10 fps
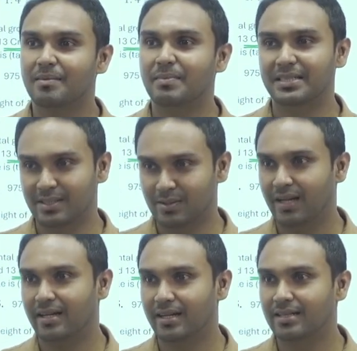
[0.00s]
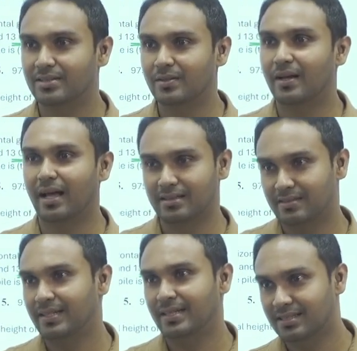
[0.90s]
Base into height, right? So as
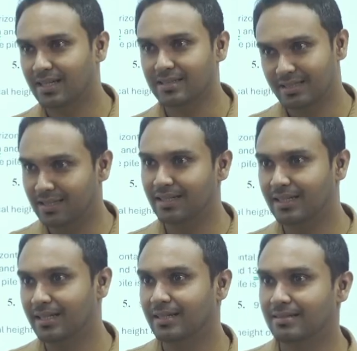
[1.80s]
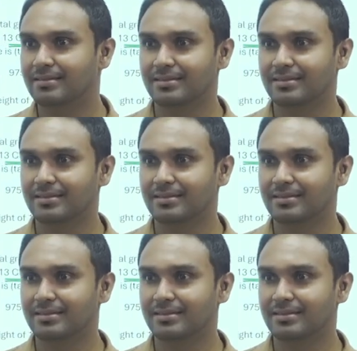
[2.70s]
we discussed the earlier,